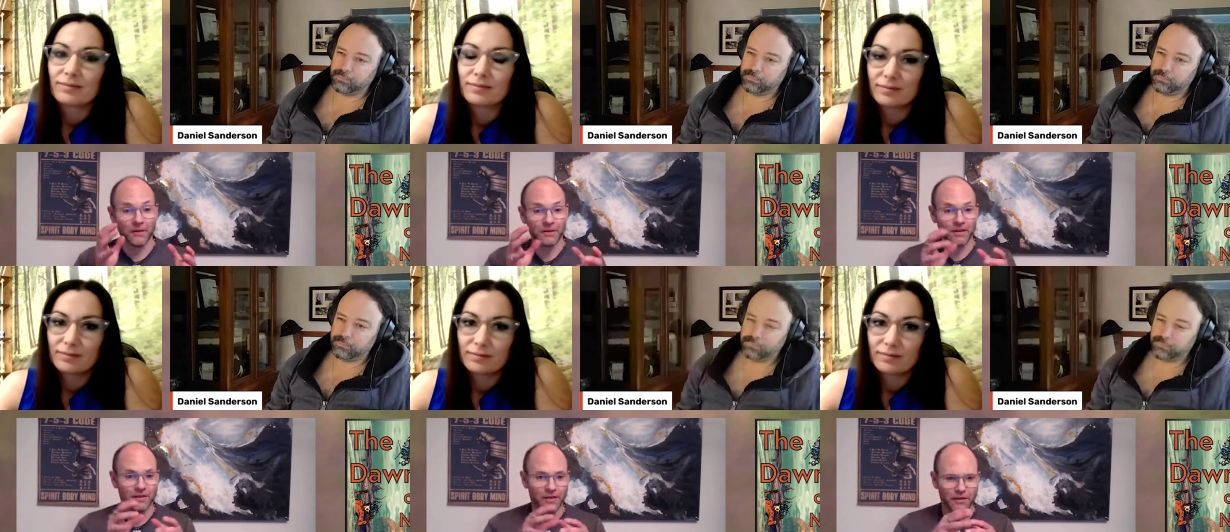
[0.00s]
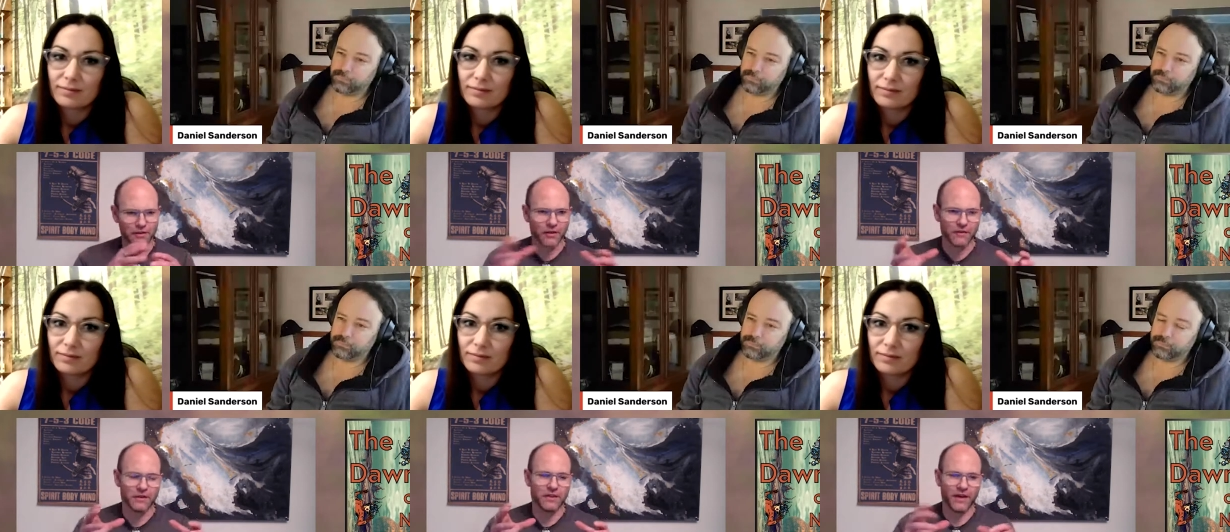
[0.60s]
Speaker 1: You know, is it the
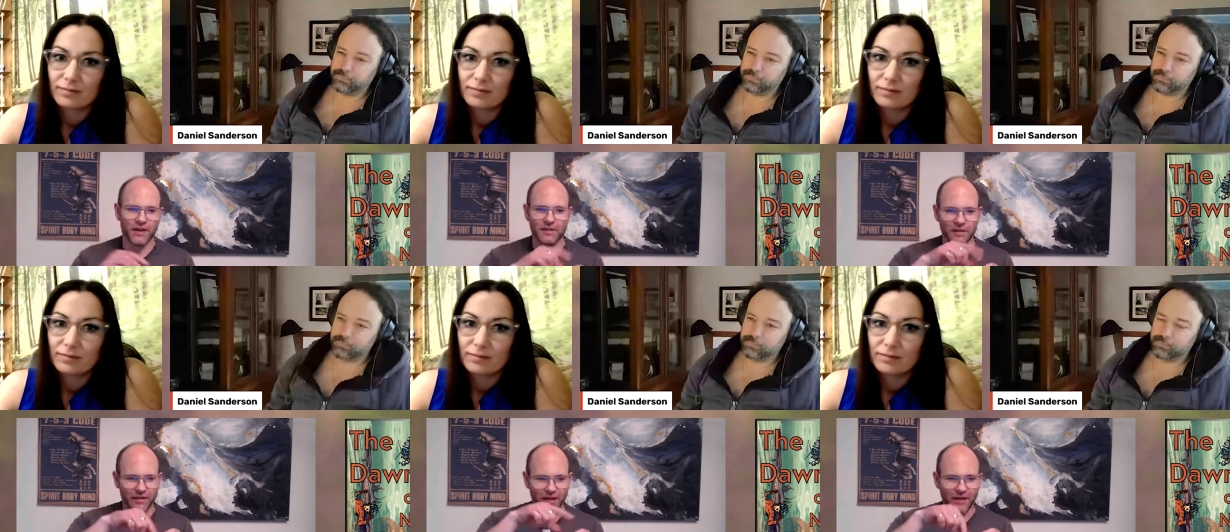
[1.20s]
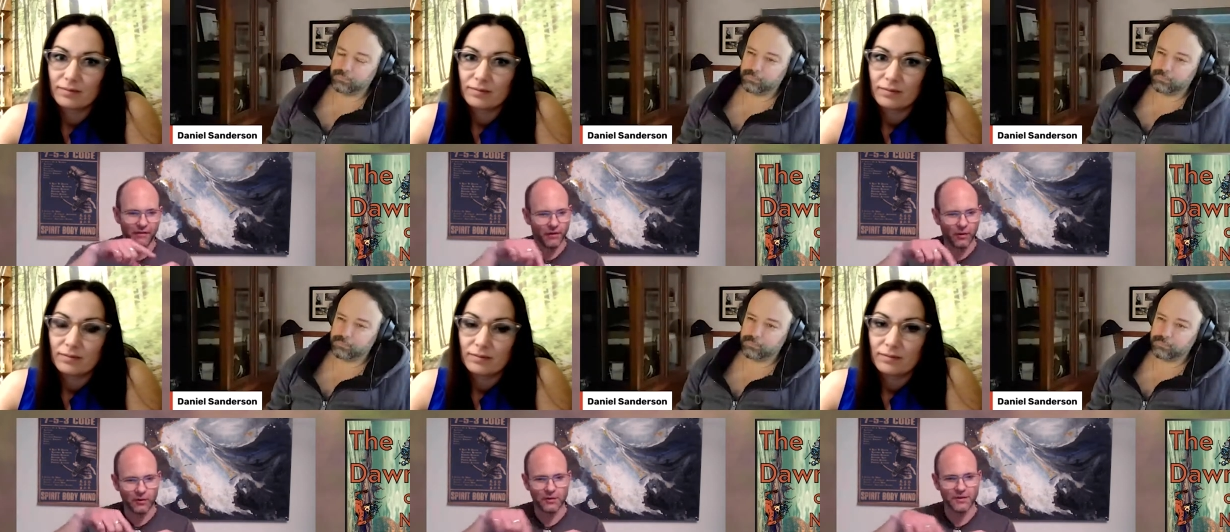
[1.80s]
silver stairs and do they have
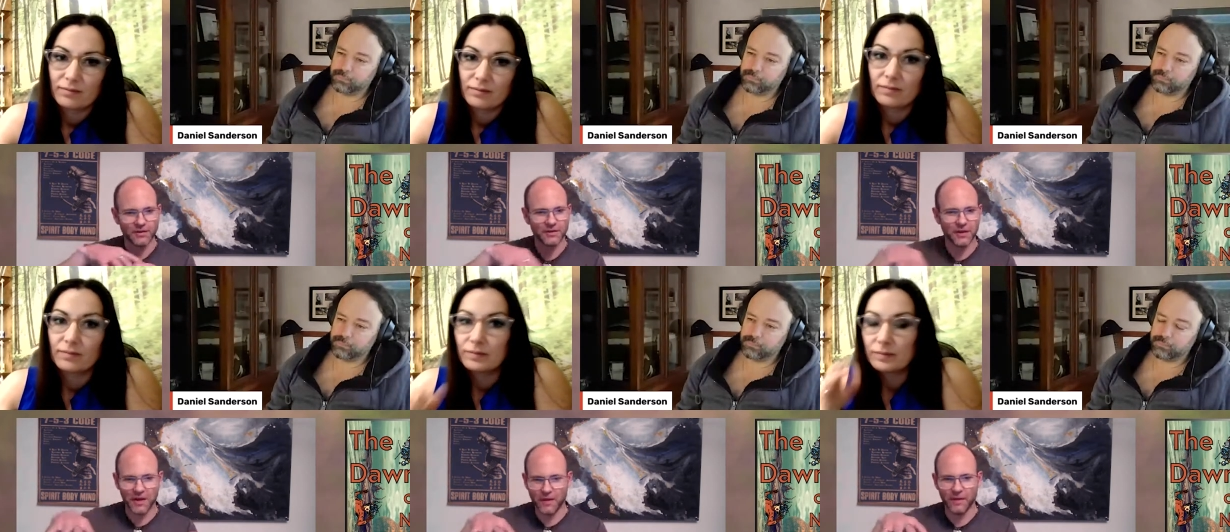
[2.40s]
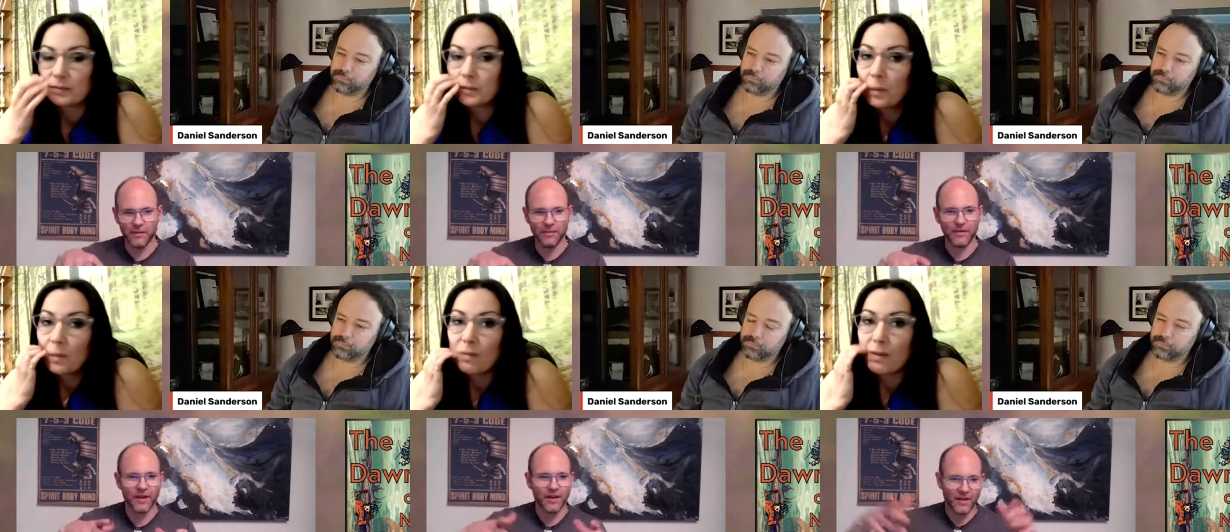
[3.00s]
the holes in
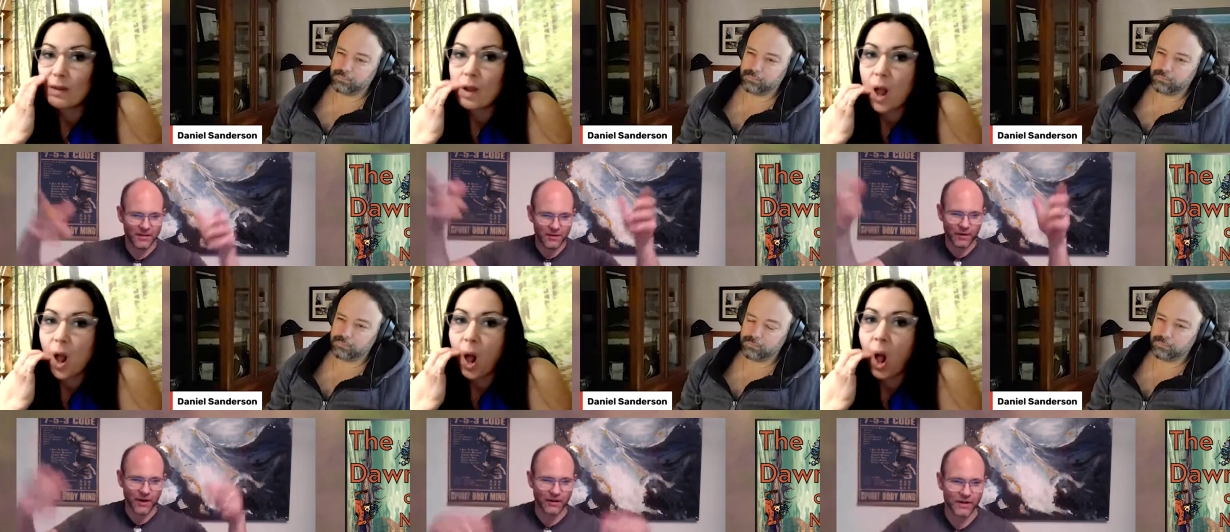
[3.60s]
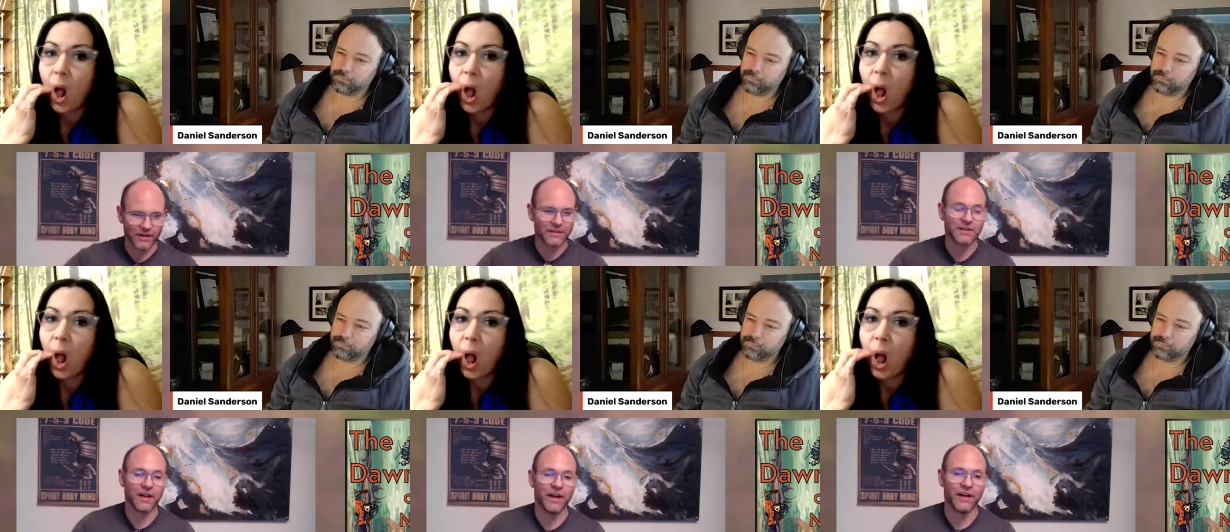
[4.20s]
them in the railing on
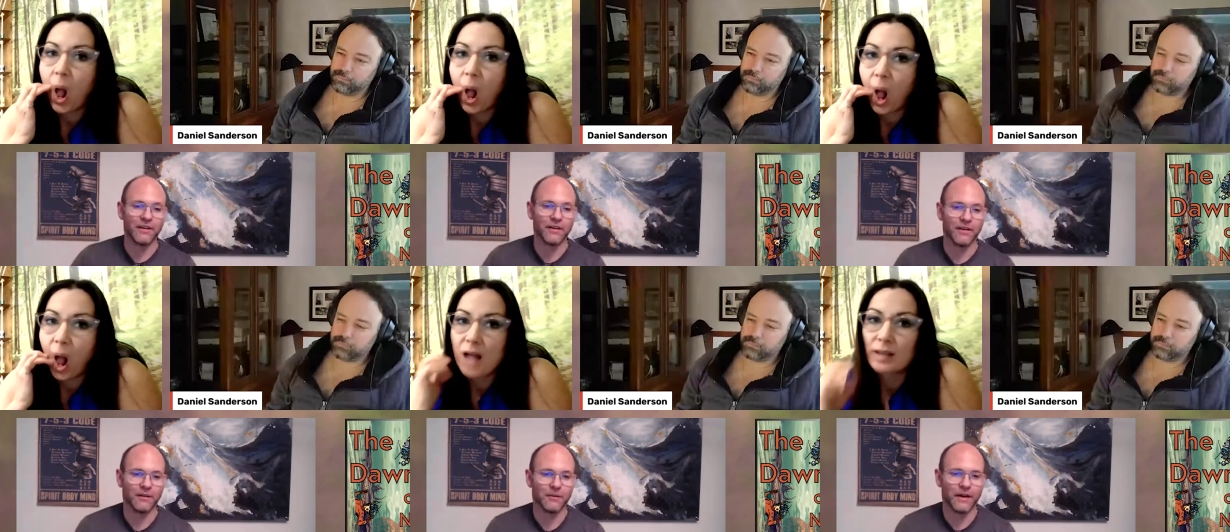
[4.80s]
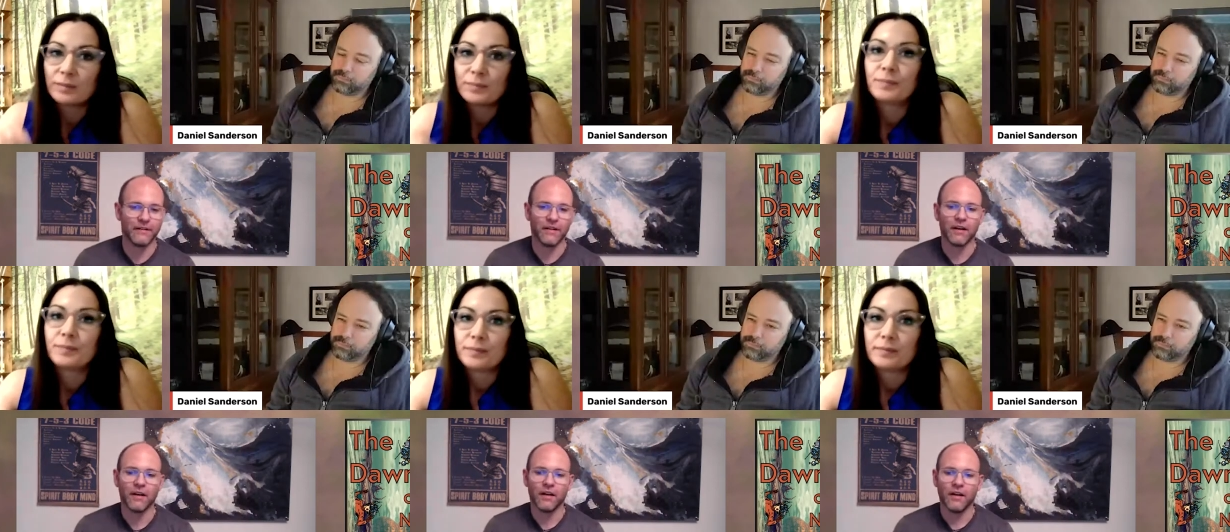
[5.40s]
the side or, or
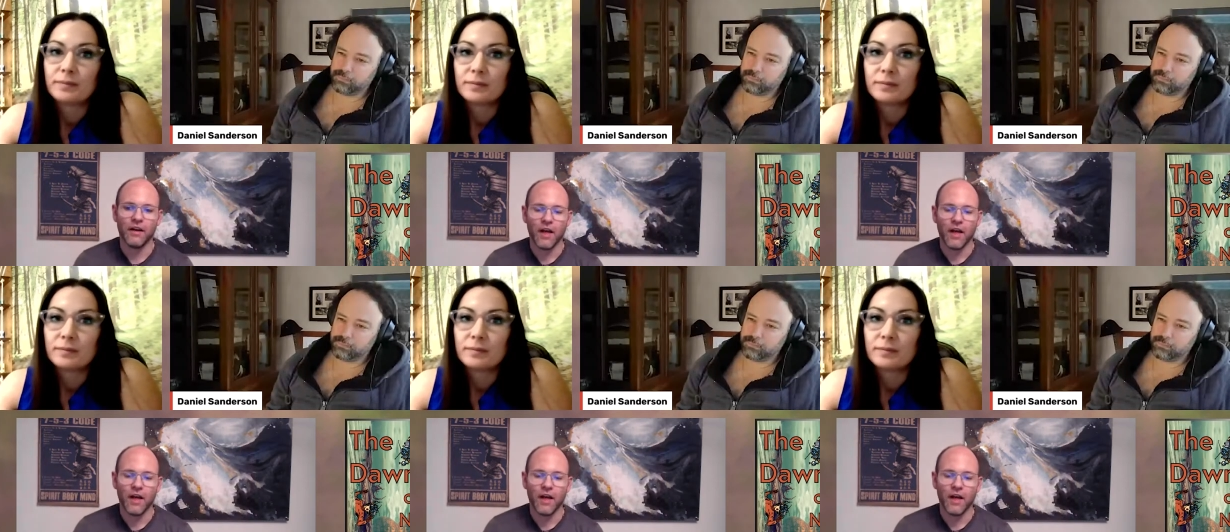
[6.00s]
whatever?